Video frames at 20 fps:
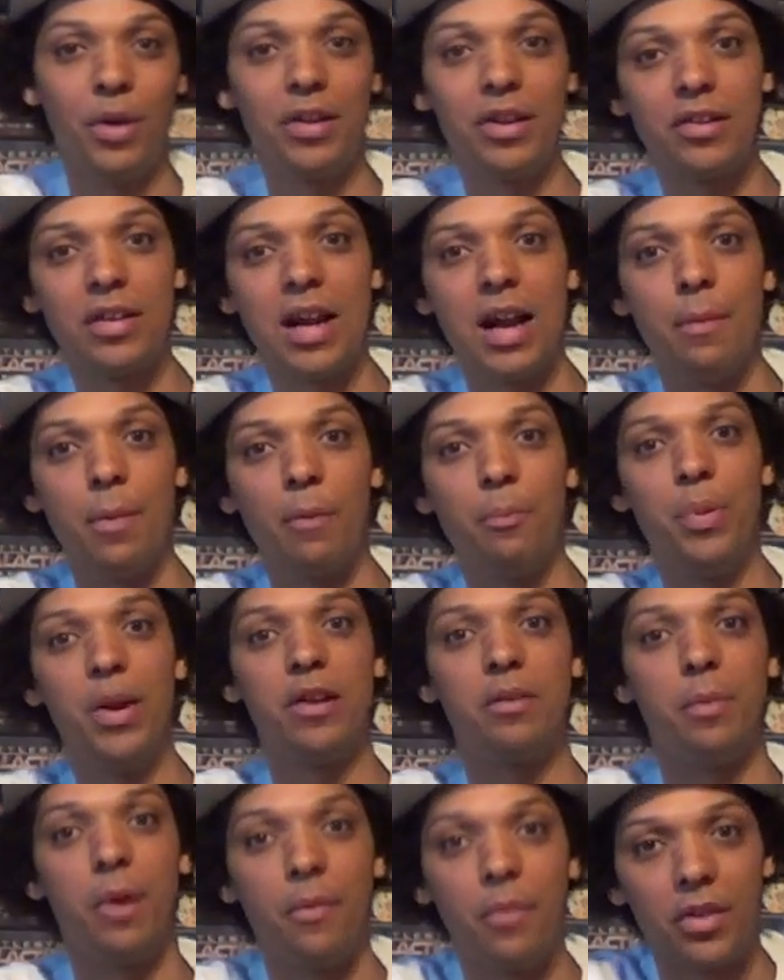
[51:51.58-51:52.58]
but I didn't tell him. I
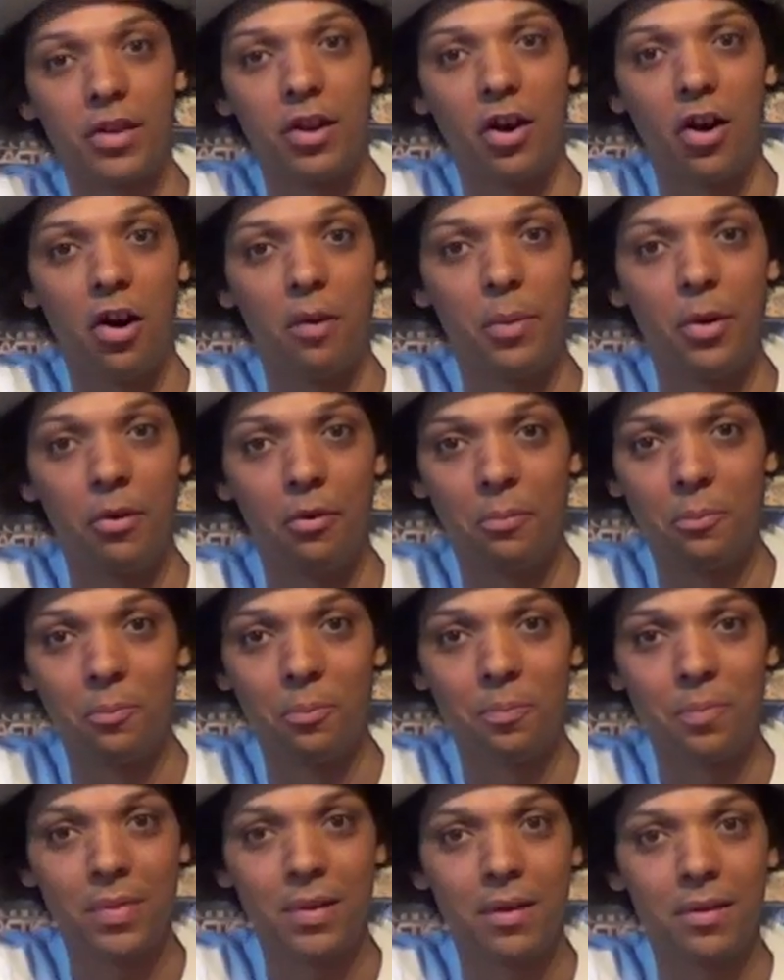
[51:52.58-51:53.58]
picked him up the car boot
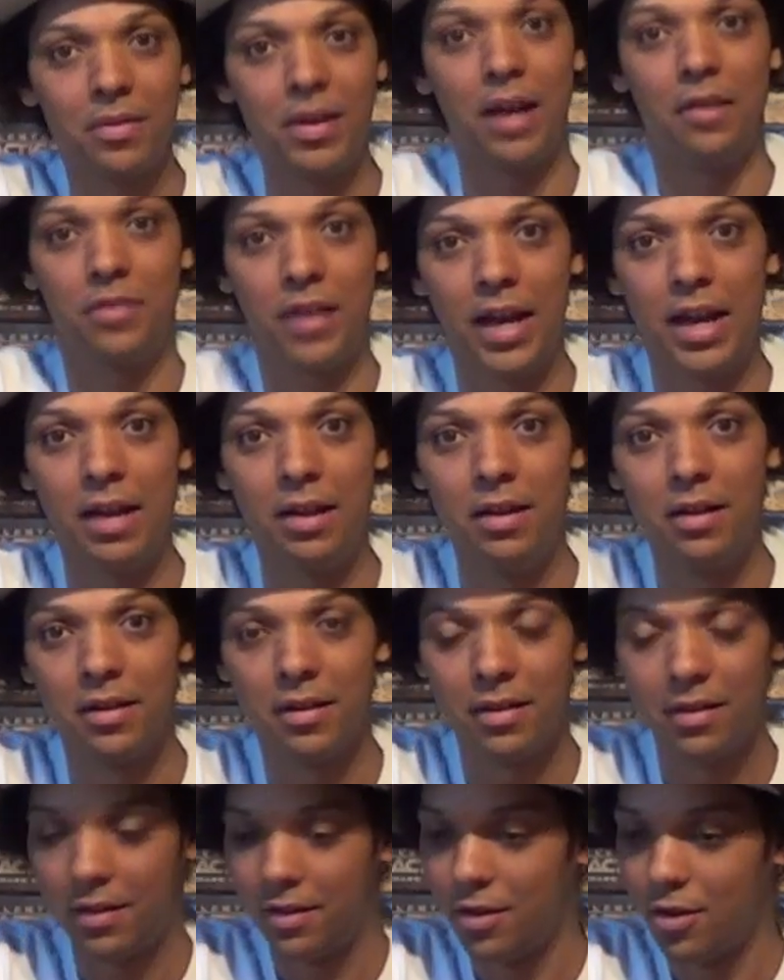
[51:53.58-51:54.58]
that day
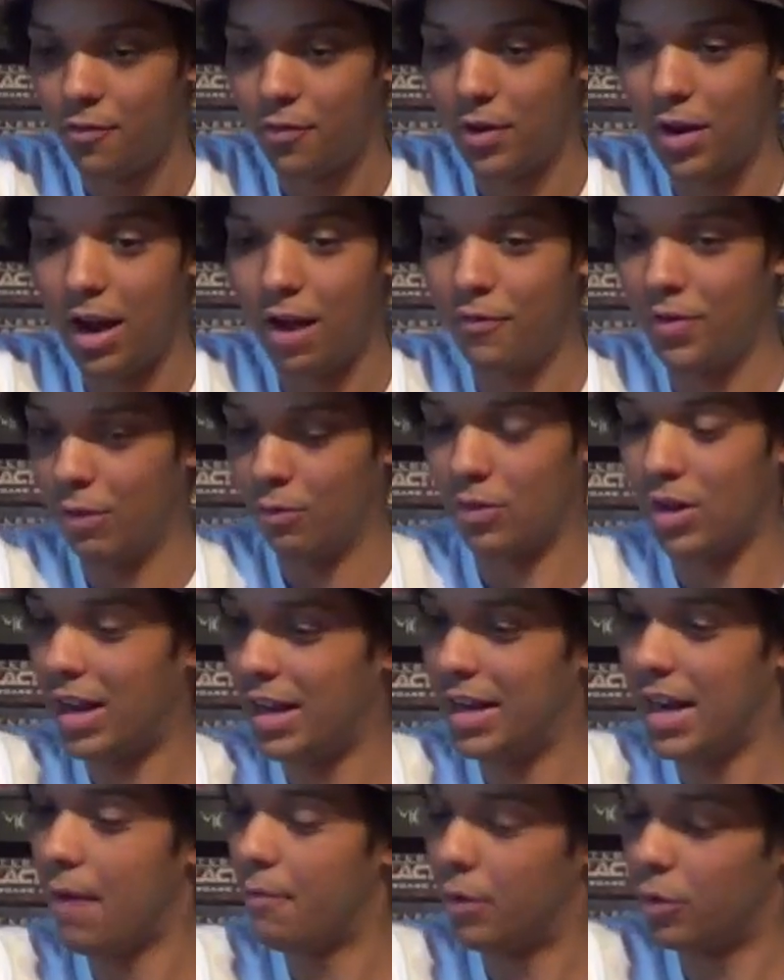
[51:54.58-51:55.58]
for like, I think it was
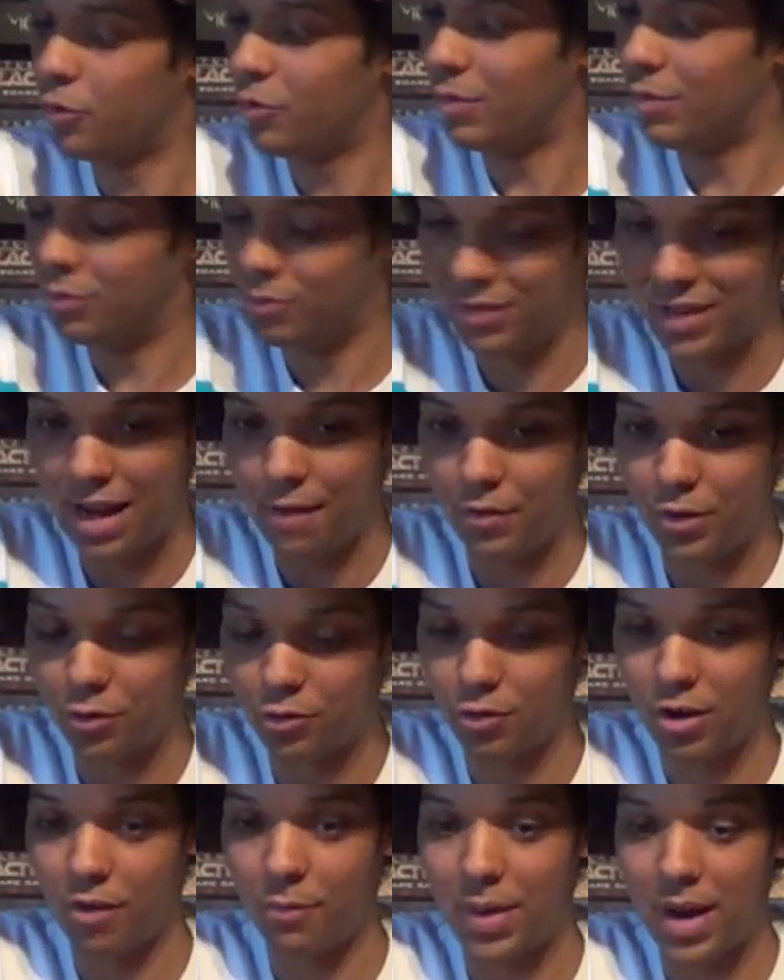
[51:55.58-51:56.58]
like 11 or 12, 11 or
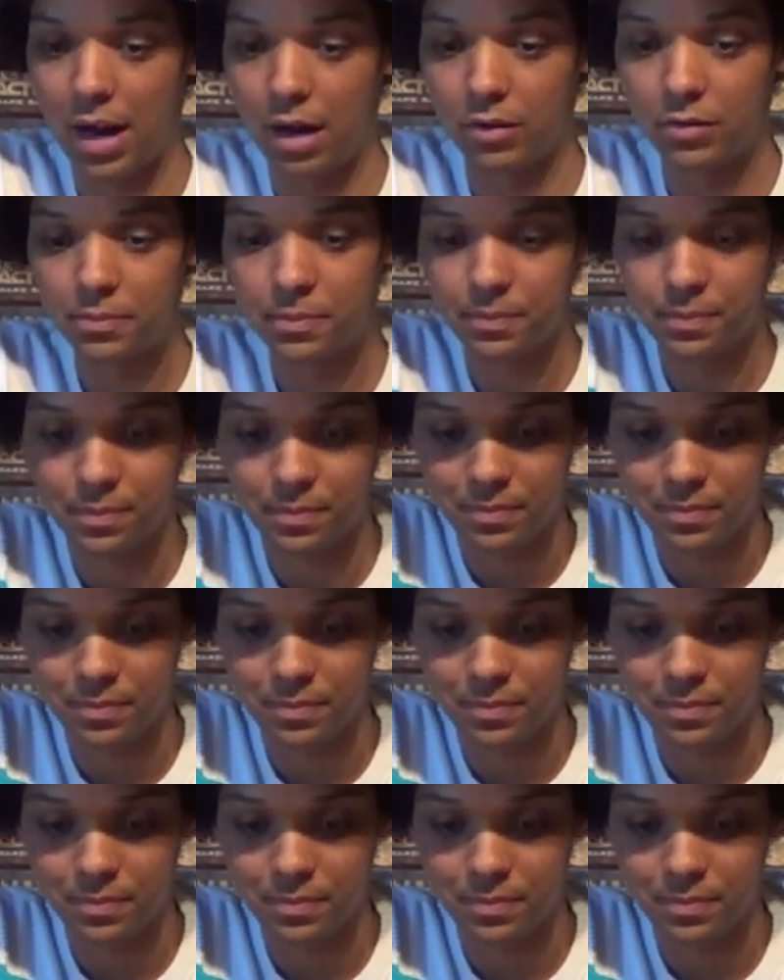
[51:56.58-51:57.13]
12 pound.